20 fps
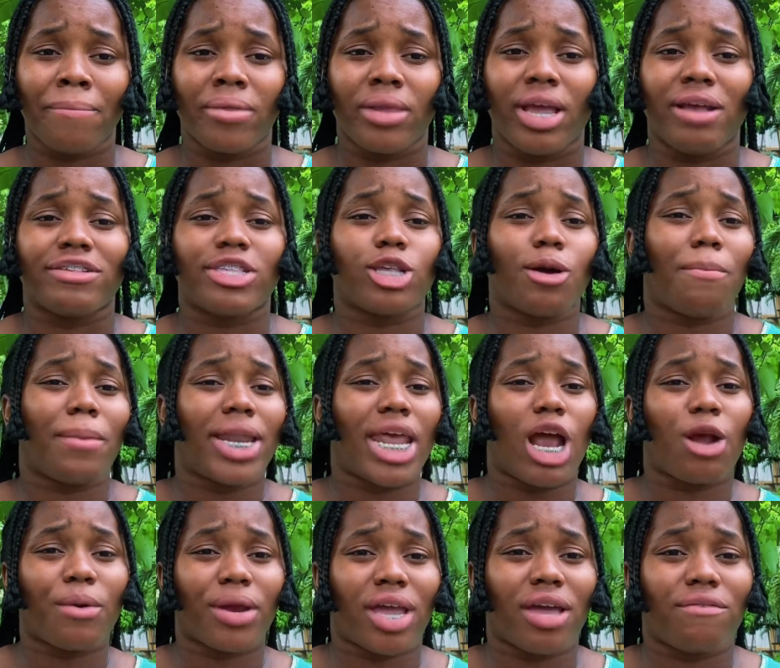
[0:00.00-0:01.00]
If somebody
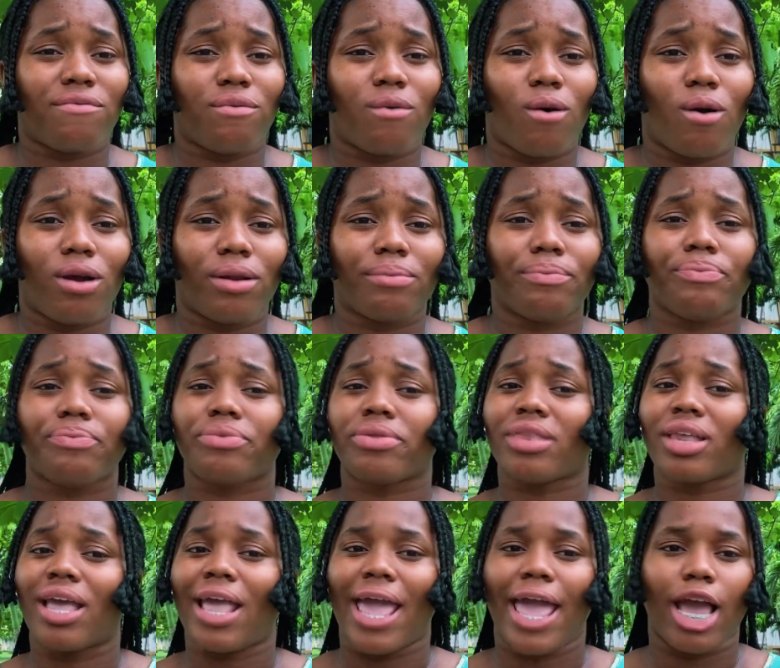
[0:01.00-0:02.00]
ring your phone,
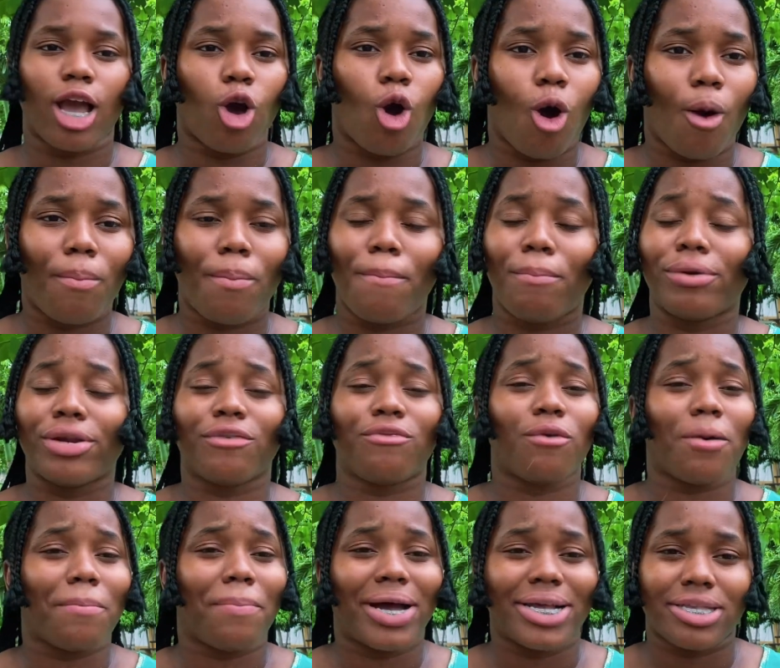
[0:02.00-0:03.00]
hang up, put the
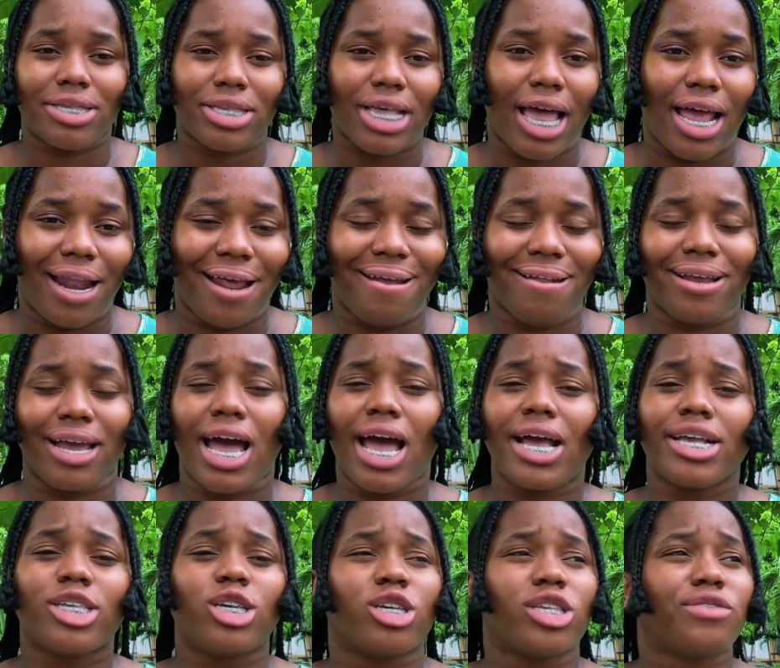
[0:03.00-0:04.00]
phone on silent.
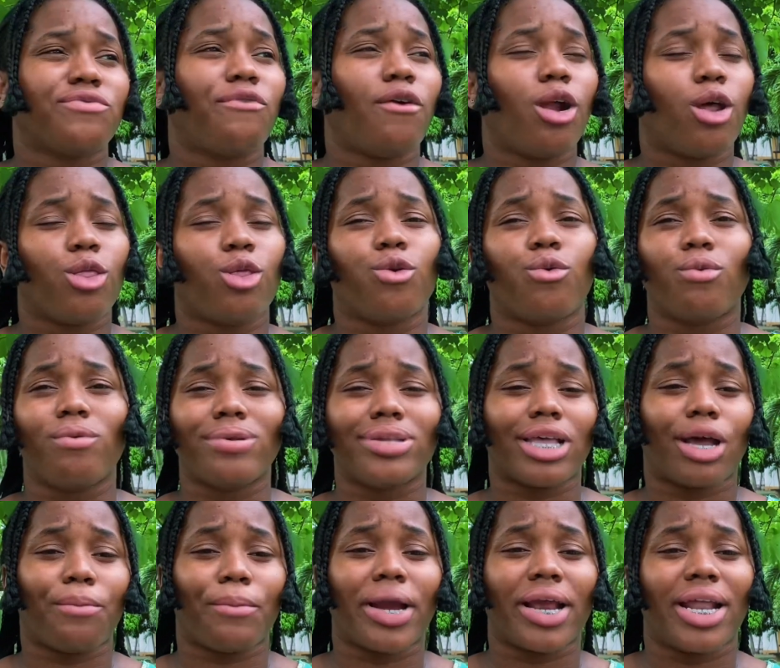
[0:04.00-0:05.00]
Guys, just follow the rules
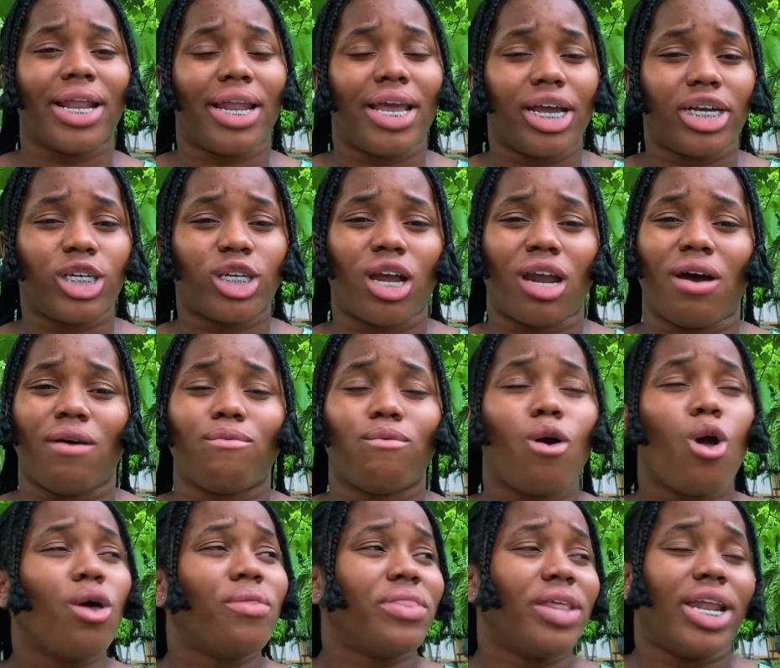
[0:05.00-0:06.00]
and regulation of
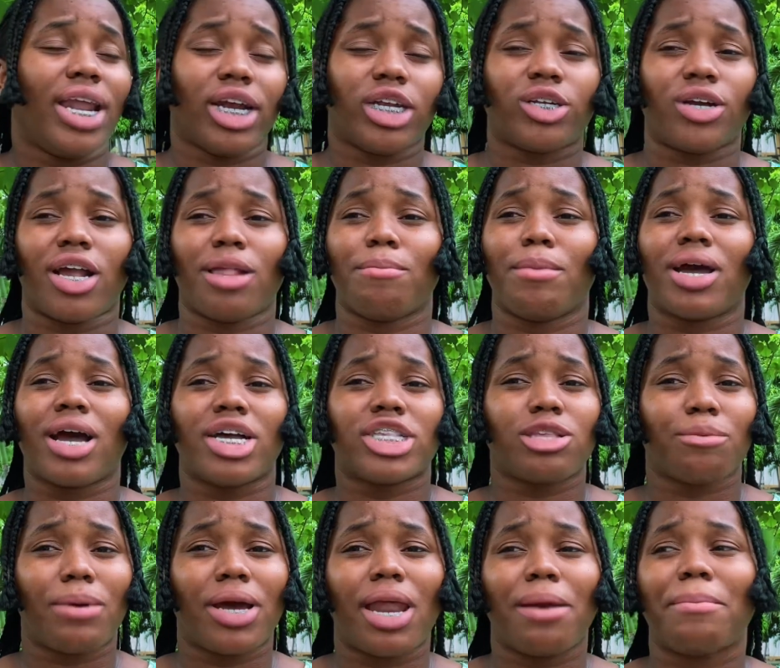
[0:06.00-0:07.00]
the lecturers. Because
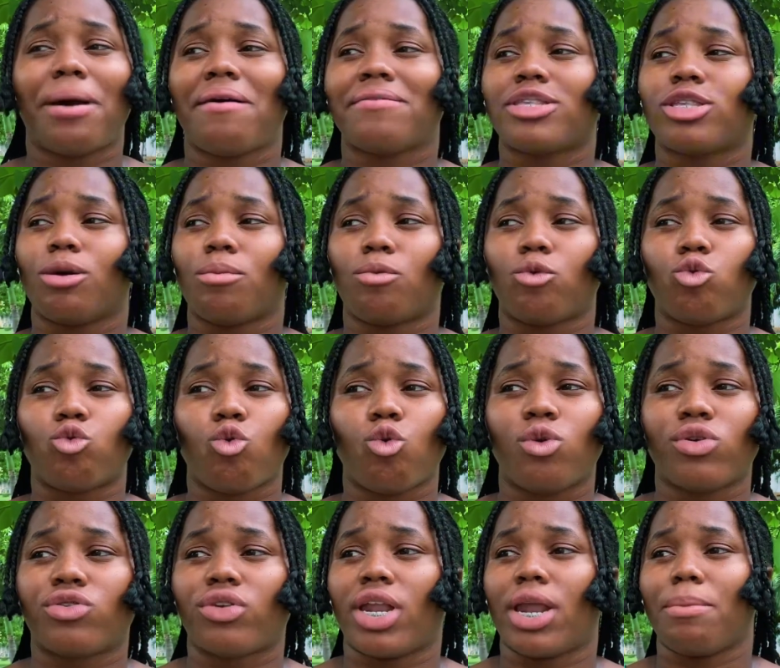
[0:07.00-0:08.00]
some of them have some
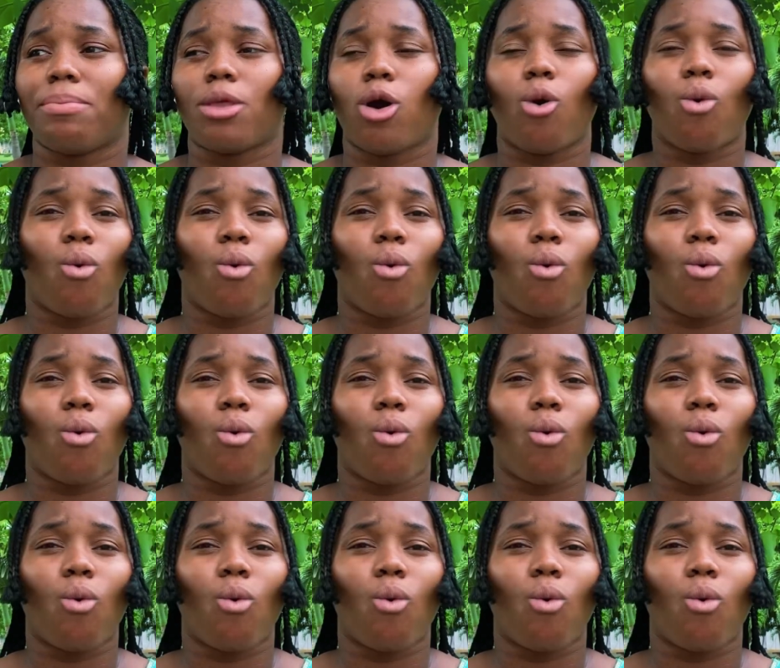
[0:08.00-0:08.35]
rules where they don't